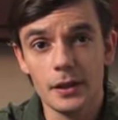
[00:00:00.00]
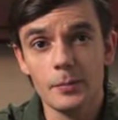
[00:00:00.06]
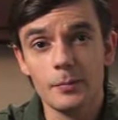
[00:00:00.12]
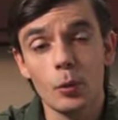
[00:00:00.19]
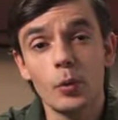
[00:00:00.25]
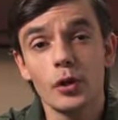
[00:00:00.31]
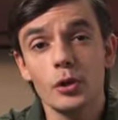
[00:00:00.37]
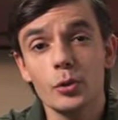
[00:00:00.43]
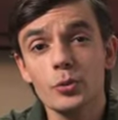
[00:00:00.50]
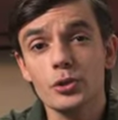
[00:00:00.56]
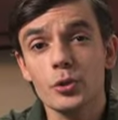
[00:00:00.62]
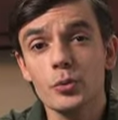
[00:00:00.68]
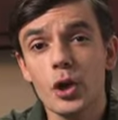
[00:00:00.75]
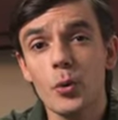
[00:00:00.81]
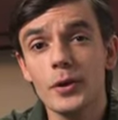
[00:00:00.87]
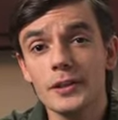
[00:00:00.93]
But we also
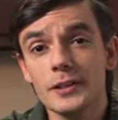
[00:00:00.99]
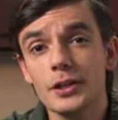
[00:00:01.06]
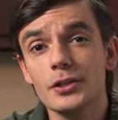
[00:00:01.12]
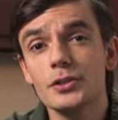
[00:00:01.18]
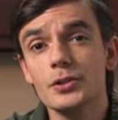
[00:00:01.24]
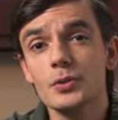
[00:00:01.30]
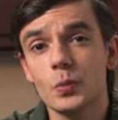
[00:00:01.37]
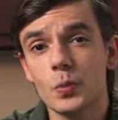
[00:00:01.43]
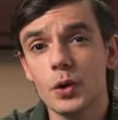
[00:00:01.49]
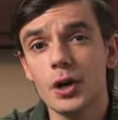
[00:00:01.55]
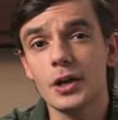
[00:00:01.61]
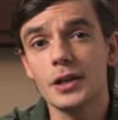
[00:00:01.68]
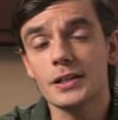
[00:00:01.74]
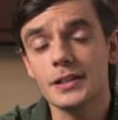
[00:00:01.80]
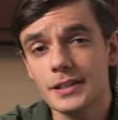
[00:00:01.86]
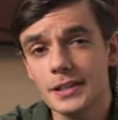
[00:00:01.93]
know it doesn't
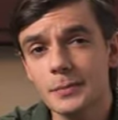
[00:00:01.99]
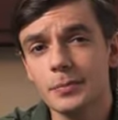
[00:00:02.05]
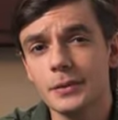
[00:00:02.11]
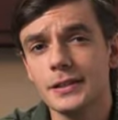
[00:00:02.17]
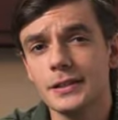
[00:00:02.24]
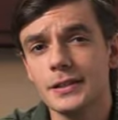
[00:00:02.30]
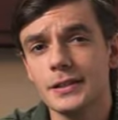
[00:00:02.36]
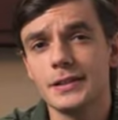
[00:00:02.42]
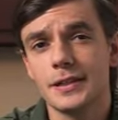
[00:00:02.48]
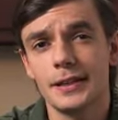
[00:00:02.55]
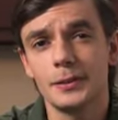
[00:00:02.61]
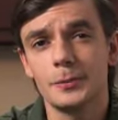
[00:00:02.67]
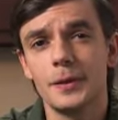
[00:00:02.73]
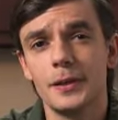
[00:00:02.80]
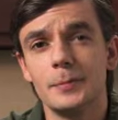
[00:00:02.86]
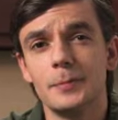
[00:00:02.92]
work simply to tell
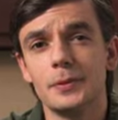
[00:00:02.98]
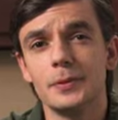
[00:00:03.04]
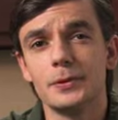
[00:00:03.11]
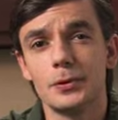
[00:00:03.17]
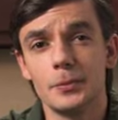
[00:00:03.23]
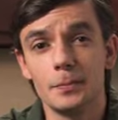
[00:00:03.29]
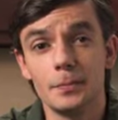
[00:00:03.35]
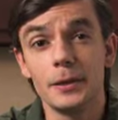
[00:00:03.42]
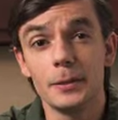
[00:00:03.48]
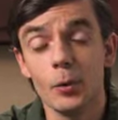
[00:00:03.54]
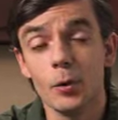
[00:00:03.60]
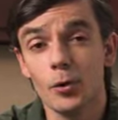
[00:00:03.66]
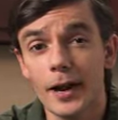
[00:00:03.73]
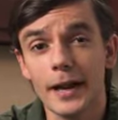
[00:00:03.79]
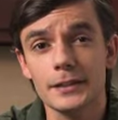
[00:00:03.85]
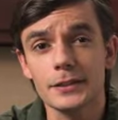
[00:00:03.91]
people to be
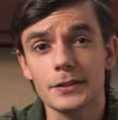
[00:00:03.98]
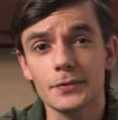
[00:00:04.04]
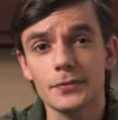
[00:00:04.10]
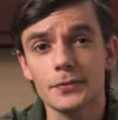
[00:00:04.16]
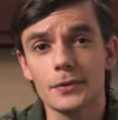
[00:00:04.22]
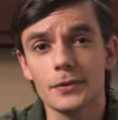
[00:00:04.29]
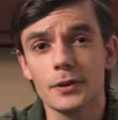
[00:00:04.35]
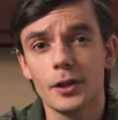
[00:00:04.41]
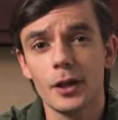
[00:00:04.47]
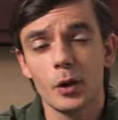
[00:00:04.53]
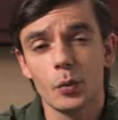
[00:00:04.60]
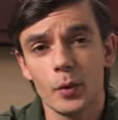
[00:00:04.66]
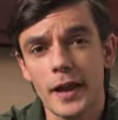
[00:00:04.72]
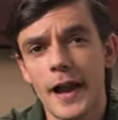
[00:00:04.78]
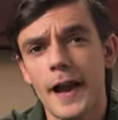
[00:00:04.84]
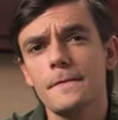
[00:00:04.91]
more active.
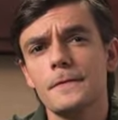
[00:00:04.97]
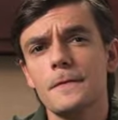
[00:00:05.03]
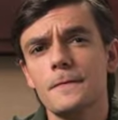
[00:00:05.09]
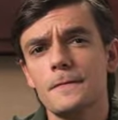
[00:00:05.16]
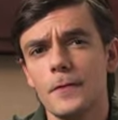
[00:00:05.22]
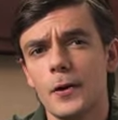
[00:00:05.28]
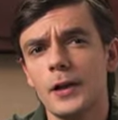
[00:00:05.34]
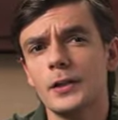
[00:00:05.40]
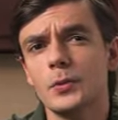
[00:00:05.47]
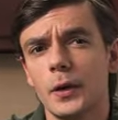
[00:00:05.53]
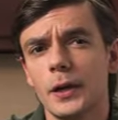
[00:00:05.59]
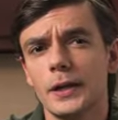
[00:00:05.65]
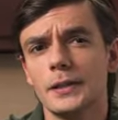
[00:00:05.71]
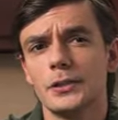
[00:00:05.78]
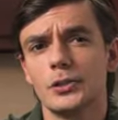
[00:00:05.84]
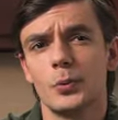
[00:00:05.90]
We have to find
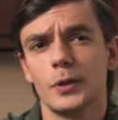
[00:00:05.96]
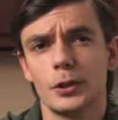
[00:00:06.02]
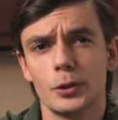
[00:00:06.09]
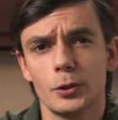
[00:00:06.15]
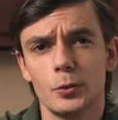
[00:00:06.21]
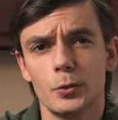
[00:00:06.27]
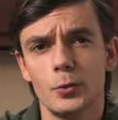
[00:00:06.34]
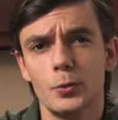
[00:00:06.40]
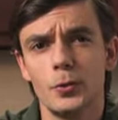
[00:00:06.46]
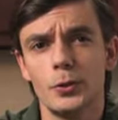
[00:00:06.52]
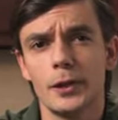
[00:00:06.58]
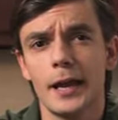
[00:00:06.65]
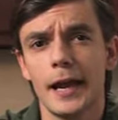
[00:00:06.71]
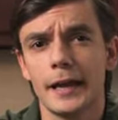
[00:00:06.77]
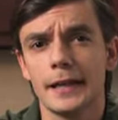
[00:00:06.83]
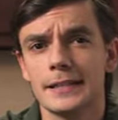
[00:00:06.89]
ways to include
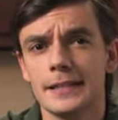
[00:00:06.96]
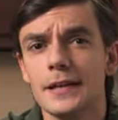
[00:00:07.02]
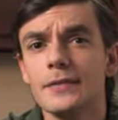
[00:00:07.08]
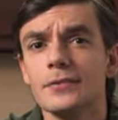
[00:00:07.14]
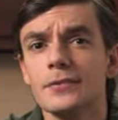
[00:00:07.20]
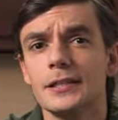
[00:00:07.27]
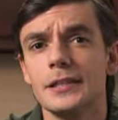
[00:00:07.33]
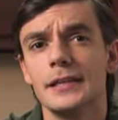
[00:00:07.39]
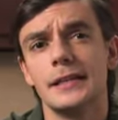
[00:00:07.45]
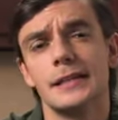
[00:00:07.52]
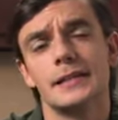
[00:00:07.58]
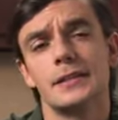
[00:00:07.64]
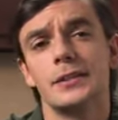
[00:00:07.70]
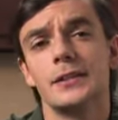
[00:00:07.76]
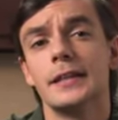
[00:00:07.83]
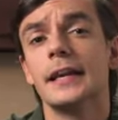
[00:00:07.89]
activity
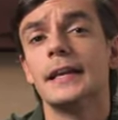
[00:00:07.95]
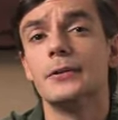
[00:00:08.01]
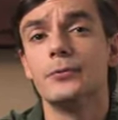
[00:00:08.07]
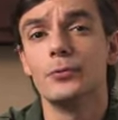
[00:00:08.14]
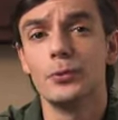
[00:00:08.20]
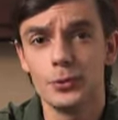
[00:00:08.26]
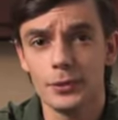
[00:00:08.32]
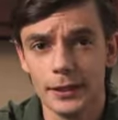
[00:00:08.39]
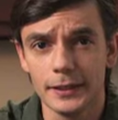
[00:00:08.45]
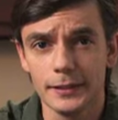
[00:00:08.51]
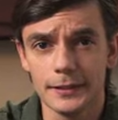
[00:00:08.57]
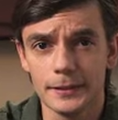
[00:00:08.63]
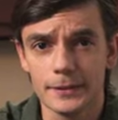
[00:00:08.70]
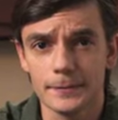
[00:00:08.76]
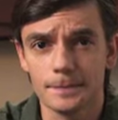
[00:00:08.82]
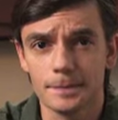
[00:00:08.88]
into daily
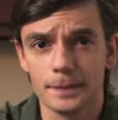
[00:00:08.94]
routines.